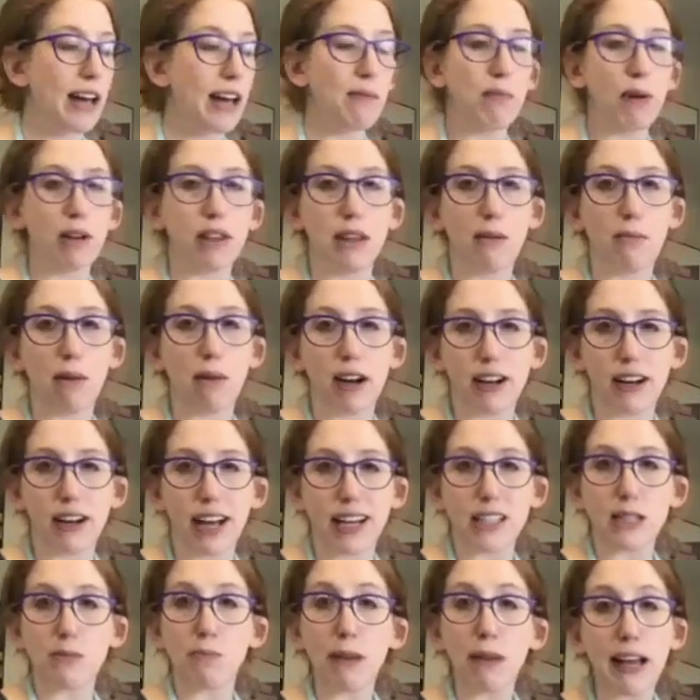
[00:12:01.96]
put them on a
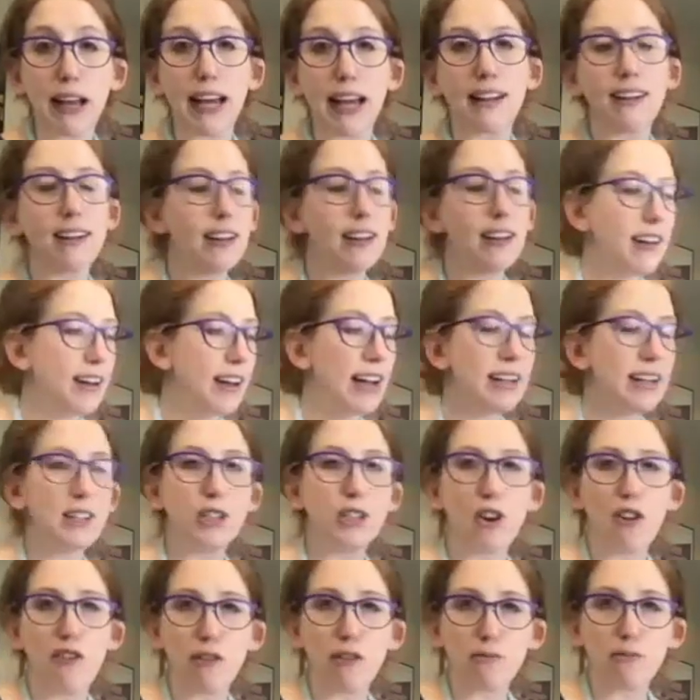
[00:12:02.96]
nice plate and
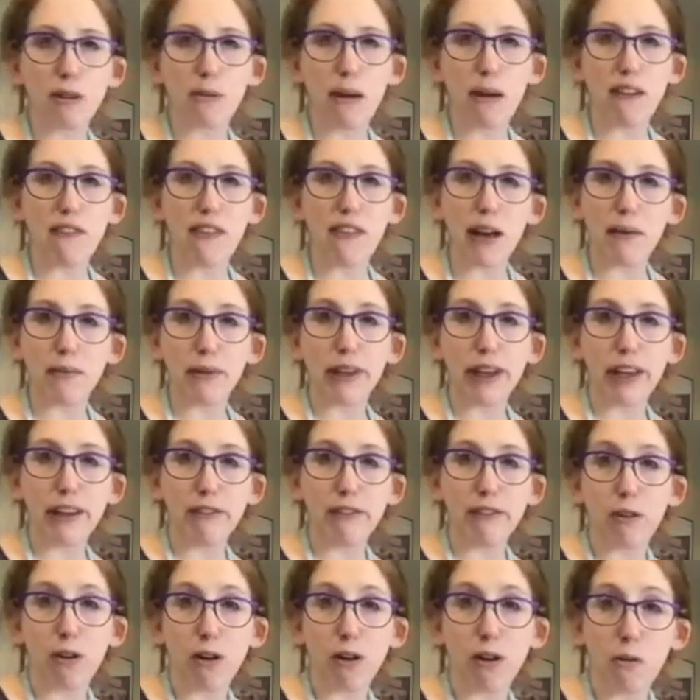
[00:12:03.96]
serve them to my family
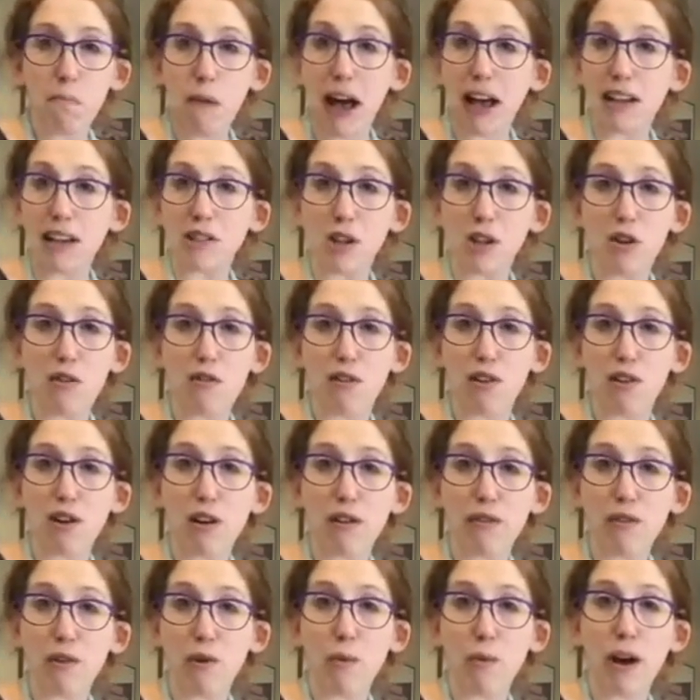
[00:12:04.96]
for Passover,
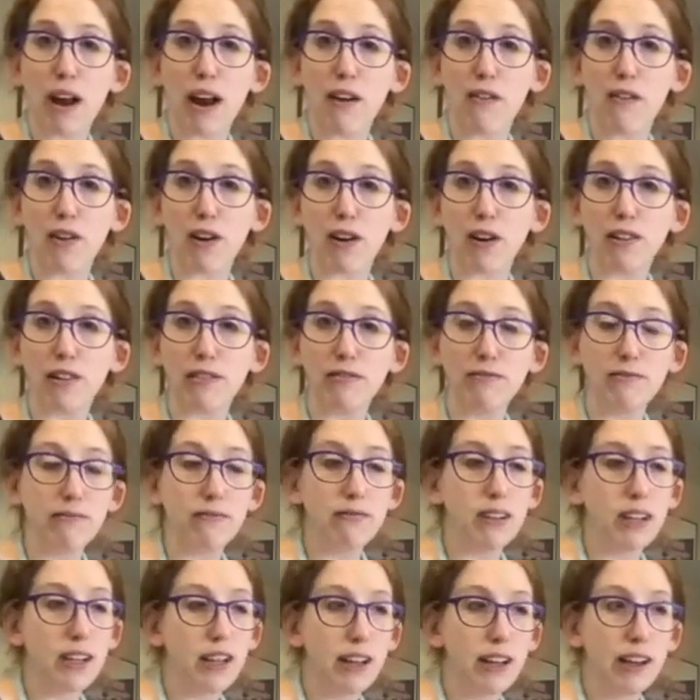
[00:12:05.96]
for whatever,
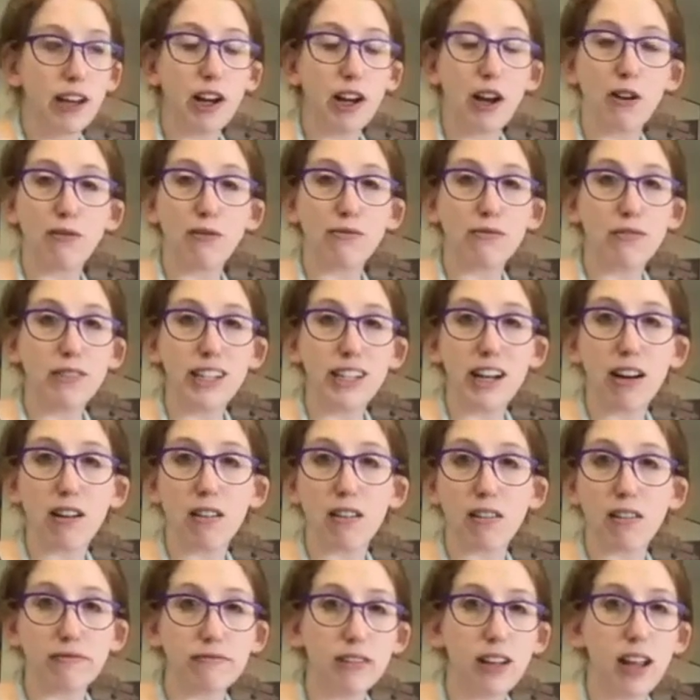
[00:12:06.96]
you know,
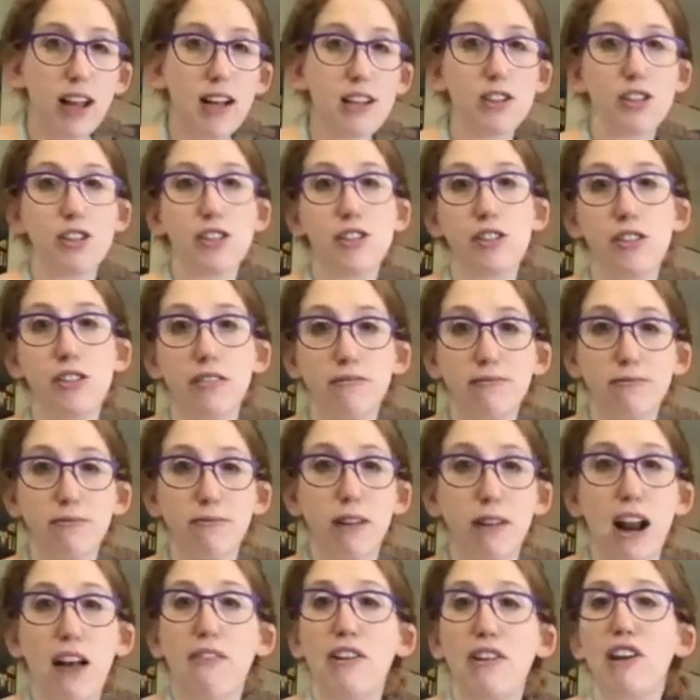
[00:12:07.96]
dinner, lunch,
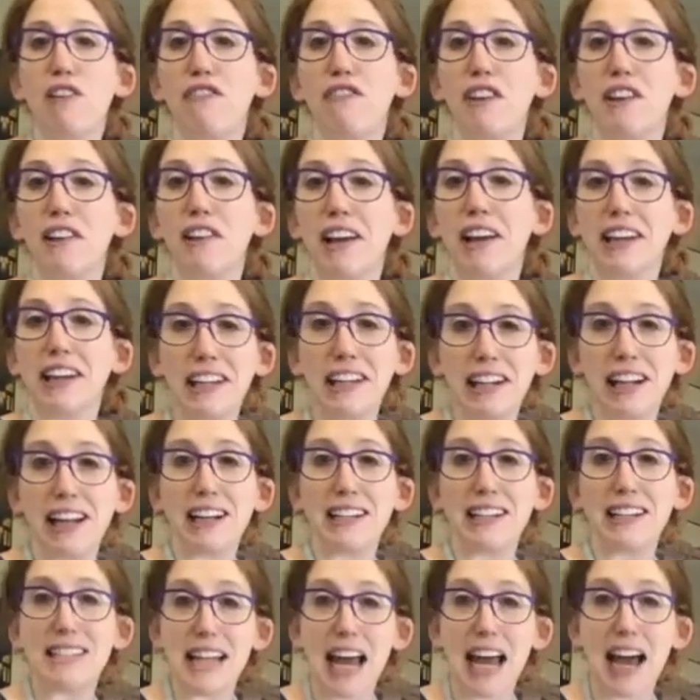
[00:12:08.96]
whenever you feel like eating a
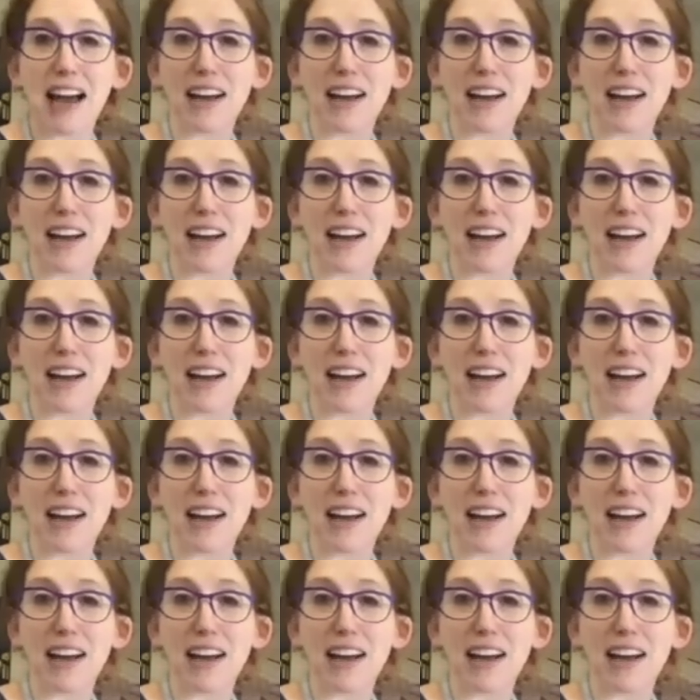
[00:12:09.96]
snack.